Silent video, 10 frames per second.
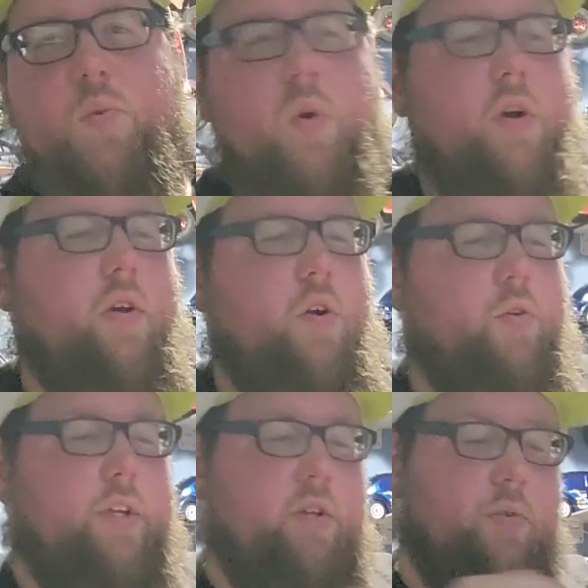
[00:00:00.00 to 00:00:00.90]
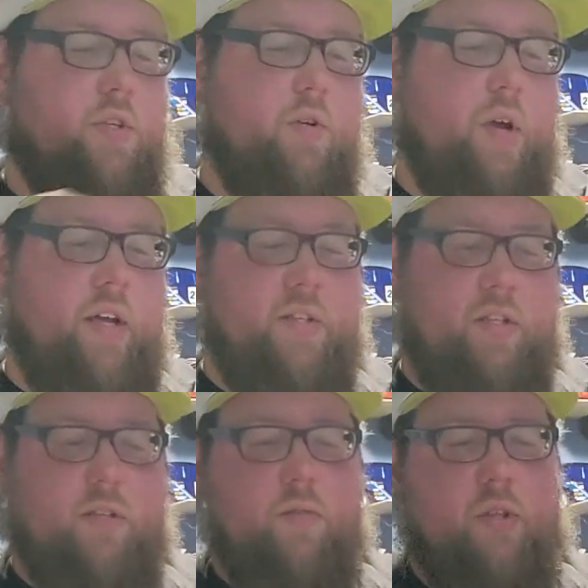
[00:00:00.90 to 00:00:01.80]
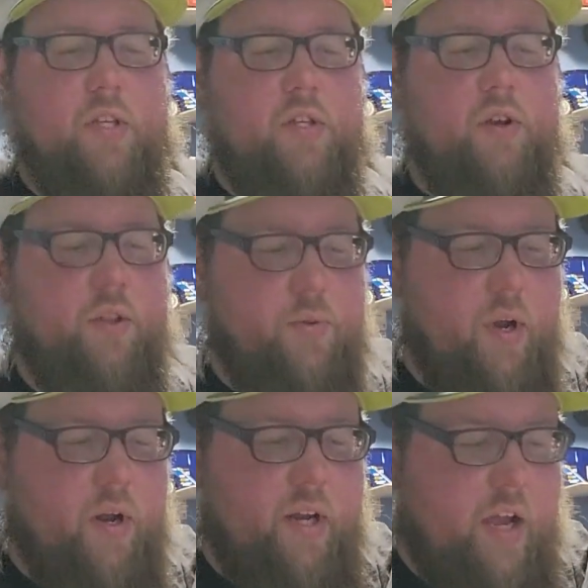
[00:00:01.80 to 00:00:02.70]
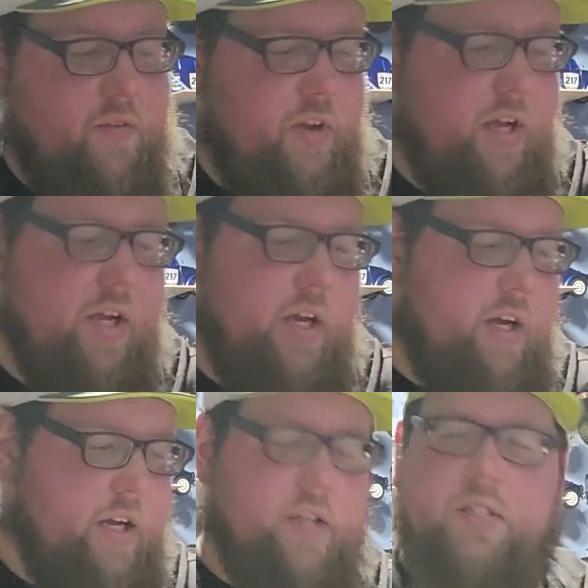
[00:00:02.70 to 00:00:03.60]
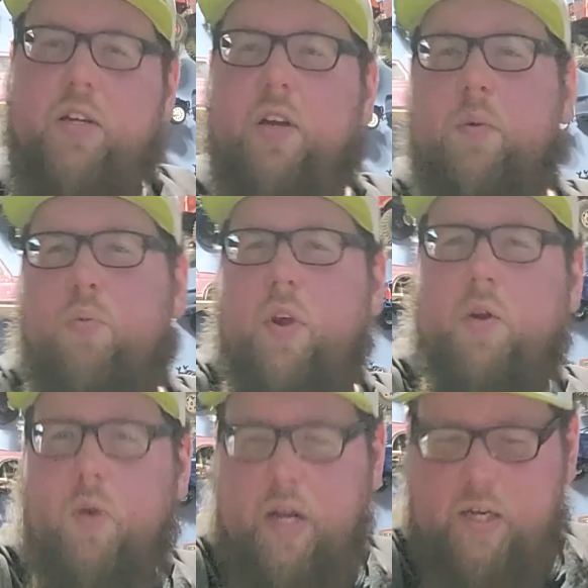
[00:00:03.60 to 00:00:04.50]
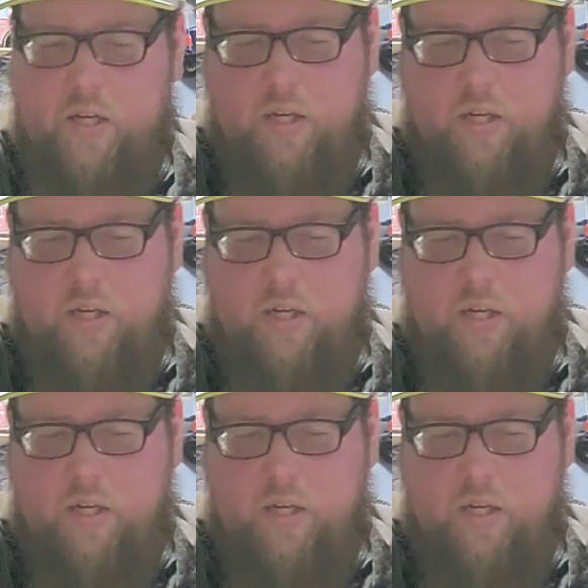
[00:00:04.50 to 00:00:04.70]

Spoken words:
we're only doing 2S with this 3300 kV, it's still going to be pretty quick.